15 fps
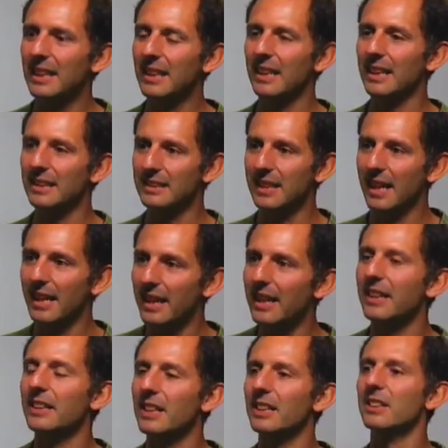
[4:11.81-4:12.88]
Okay. Is there,
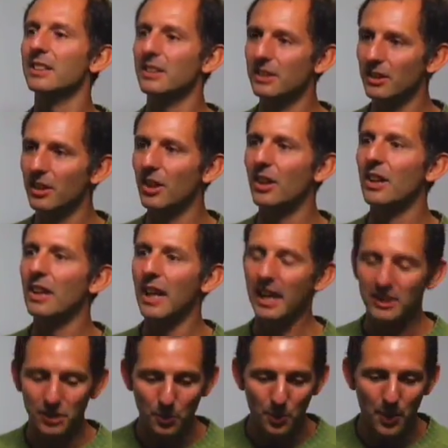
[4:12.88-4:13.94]
you know, and
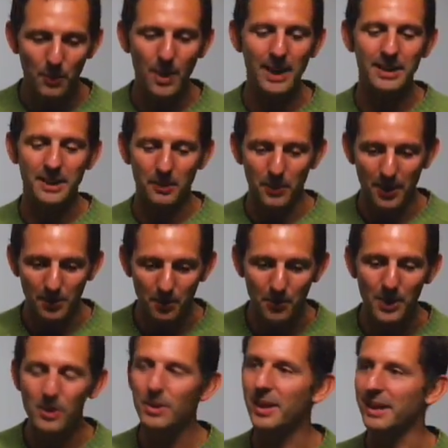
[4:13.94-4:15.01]
so we went and we
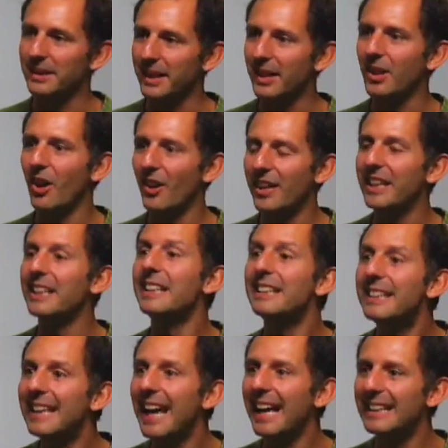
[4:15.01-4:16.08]
look at the core, and in
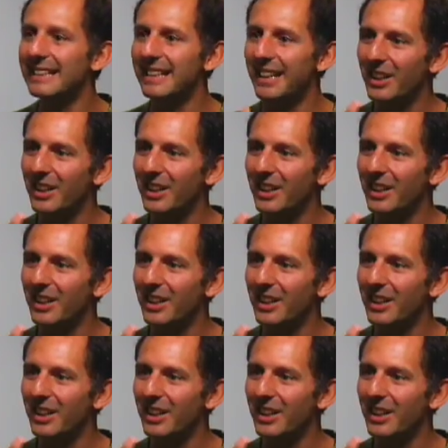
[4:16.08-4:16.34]
the end, the